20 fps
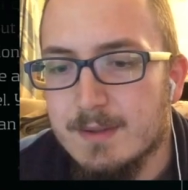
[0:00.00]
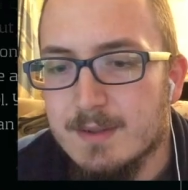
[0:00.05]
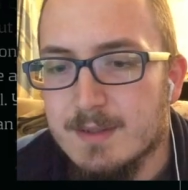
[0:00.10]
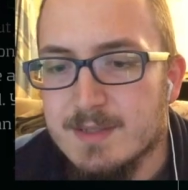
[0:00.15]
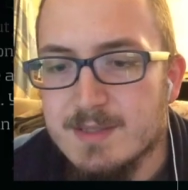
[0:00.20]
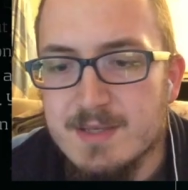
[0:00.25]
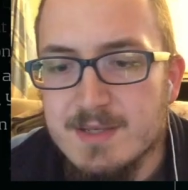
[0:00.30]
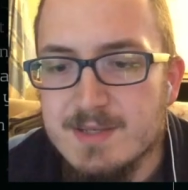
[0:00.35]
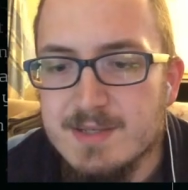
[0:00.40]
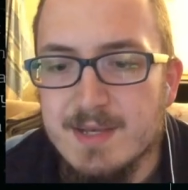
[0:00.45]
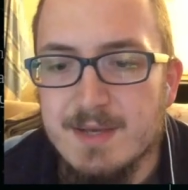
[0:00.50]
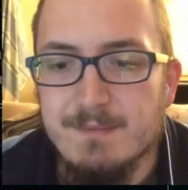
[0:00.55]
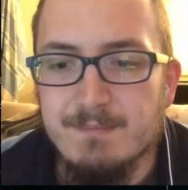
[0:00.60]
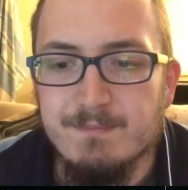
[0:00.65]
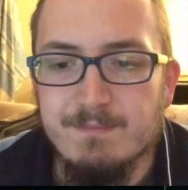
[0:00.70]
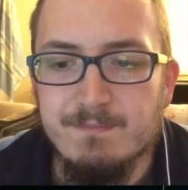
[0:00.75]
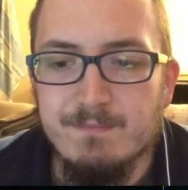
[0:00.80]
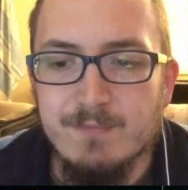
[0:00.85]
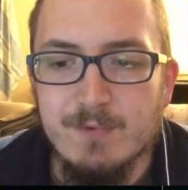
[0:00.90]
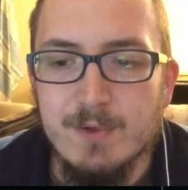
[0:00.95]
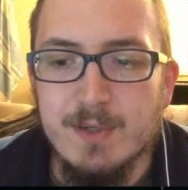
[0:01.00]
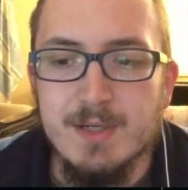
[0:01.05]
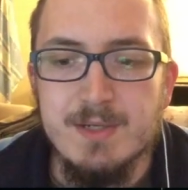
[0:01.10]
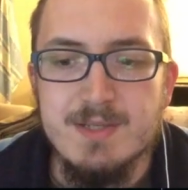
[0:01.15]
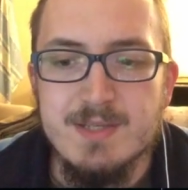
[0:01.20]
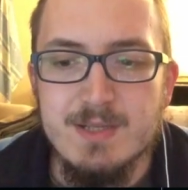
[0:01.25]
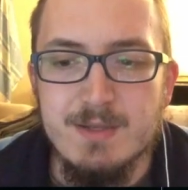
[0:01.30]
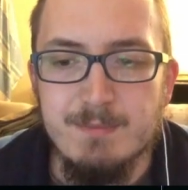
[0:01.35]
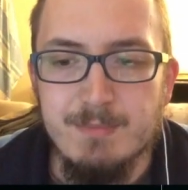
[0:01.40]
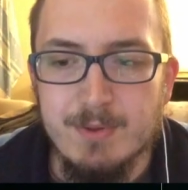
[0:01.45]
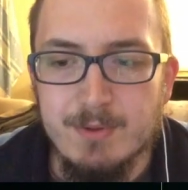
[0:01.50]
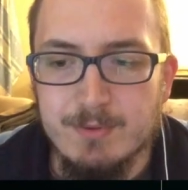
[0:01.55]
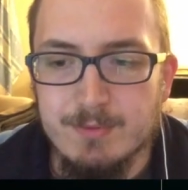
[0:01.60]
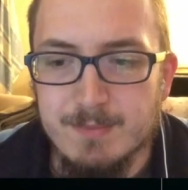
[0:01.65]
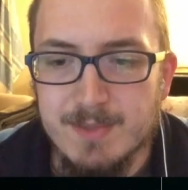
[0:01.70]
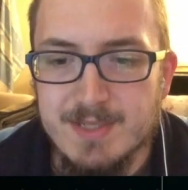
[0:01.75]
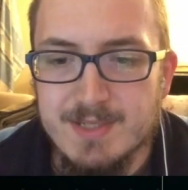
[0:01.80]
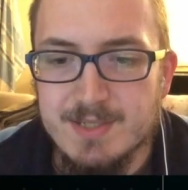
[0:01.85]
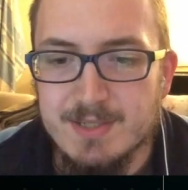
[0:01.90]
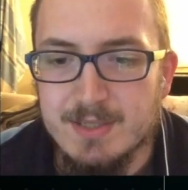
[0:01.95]
It's the same for any sleeper who
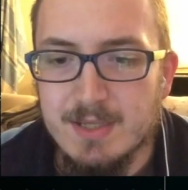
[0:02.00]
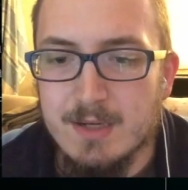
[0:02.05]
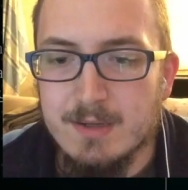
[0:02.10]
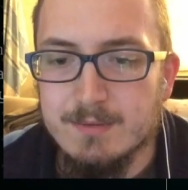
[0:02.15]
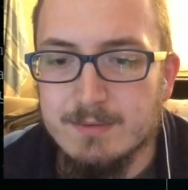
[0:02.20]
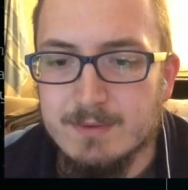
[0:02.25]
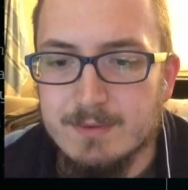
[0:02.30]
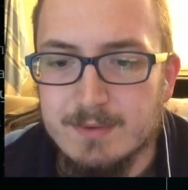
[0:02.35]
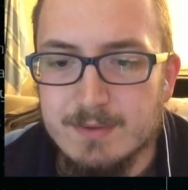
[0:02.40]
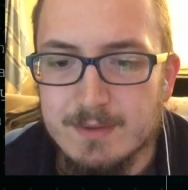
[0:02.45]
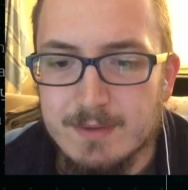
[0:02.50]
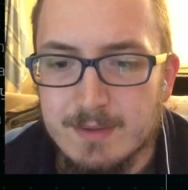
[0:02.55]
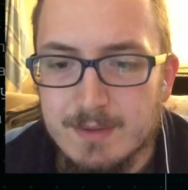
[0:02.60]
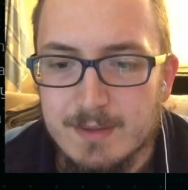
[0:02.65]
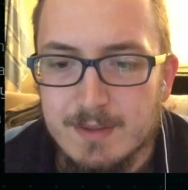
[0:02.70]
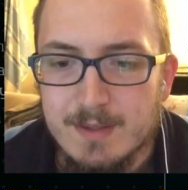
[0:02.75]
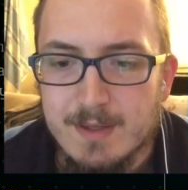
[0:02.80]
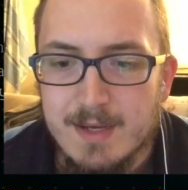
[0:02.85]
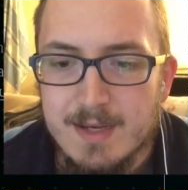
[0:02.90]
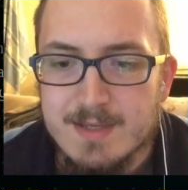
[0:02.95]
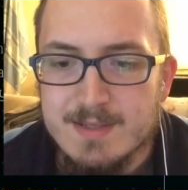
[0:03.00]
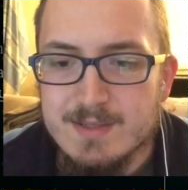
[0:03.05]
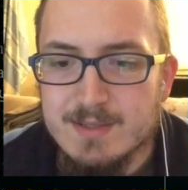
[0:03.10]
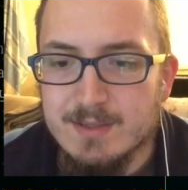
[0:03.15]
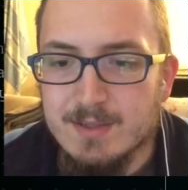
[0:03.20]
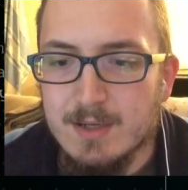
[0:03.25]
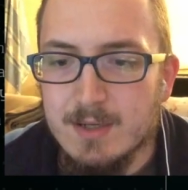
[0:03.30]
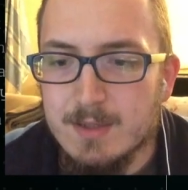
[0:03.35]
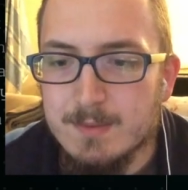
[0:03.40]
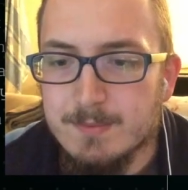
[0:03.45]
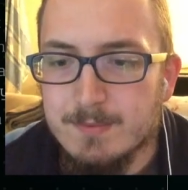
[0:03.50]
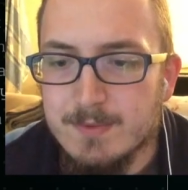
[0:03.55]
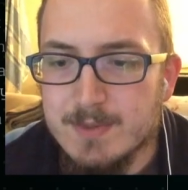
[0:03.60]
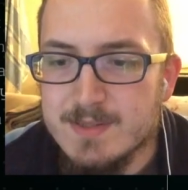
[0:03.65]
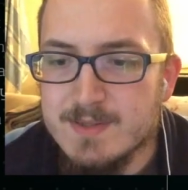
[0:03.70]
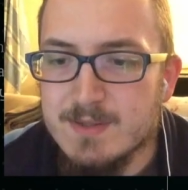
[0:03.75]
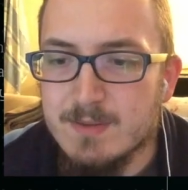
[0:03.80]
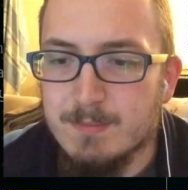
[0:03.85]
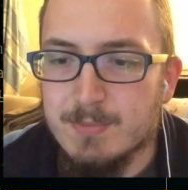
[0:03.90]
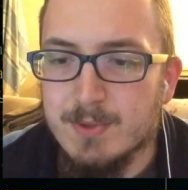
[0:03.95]
makes it out. S and ARP
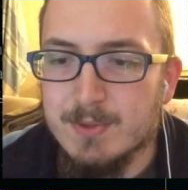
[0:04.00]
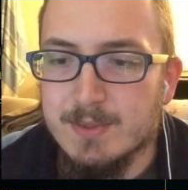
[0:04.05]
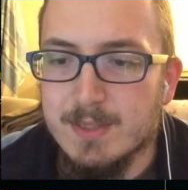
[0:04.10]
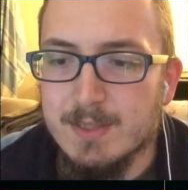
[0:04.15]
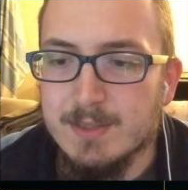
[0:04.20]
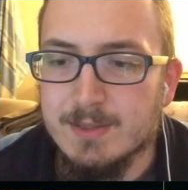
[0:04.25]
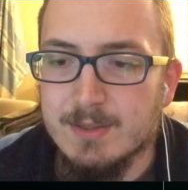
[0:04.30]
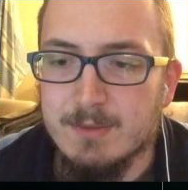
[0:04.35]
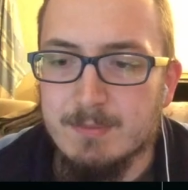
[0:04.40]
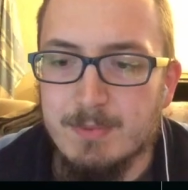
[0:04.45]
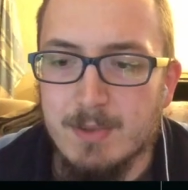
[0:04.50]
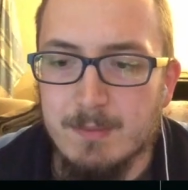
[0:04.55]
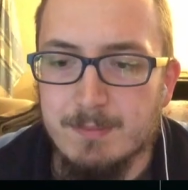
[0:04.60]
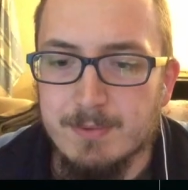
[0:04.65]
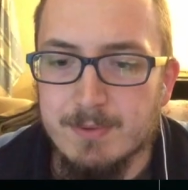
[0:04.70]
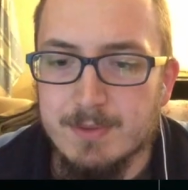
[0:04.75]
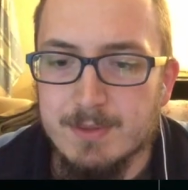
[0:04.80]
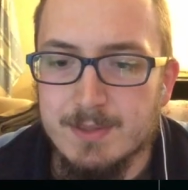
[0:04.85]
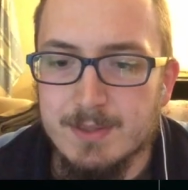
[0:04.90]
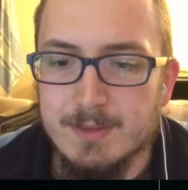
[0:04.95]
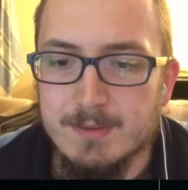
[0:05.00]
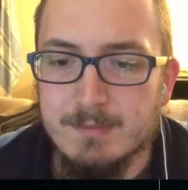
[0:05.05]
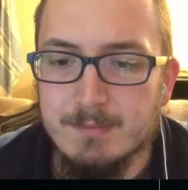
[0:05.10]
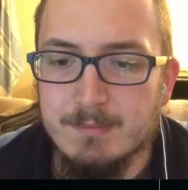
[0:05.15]
wants to protect their property.